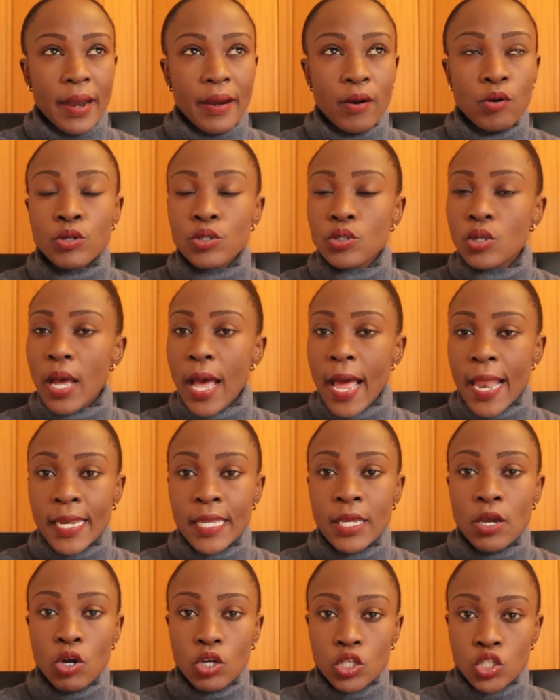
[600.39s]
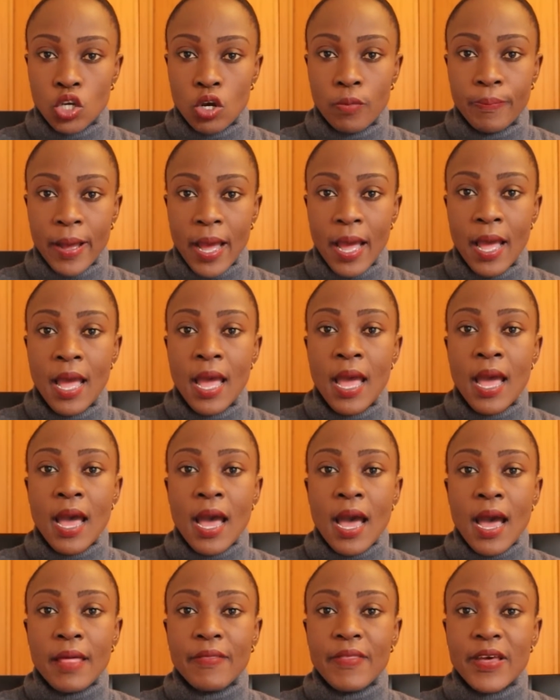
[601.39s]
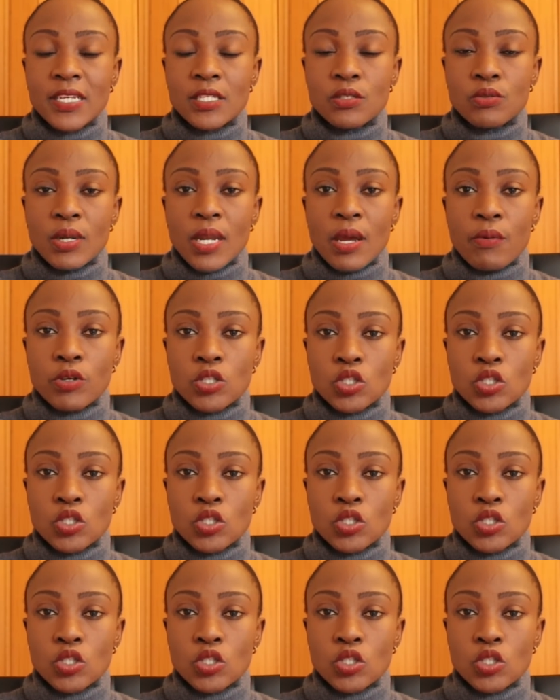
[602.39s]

around early October. That is when I